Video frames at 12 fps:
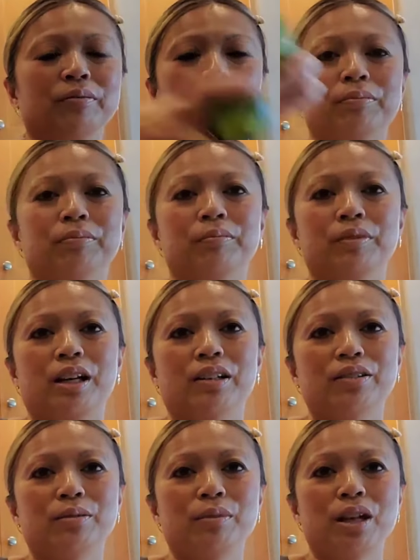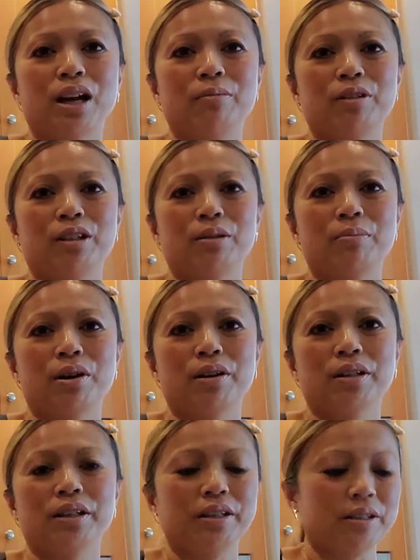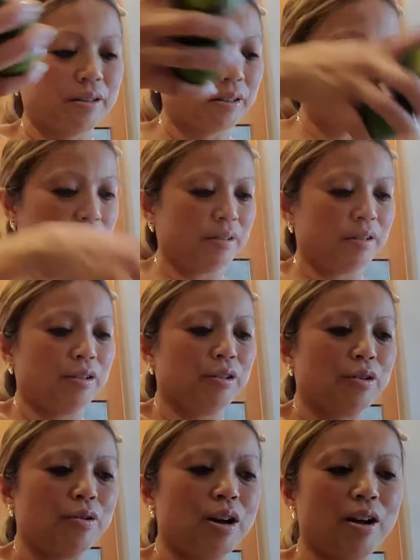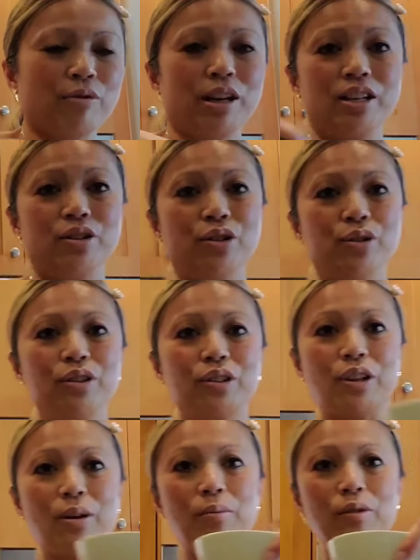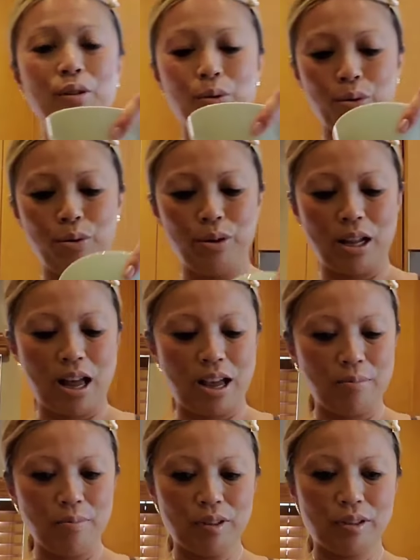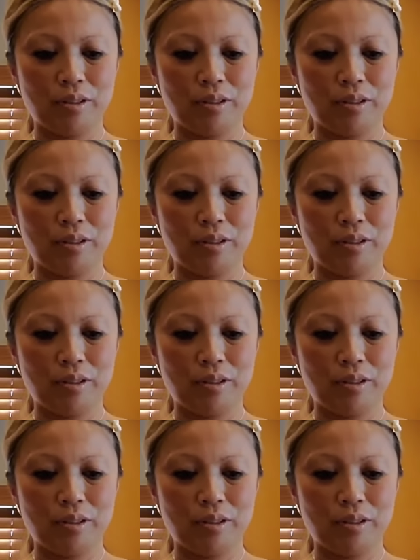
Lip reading: Got some limes at the market. So I already juiced them, so 2 limes.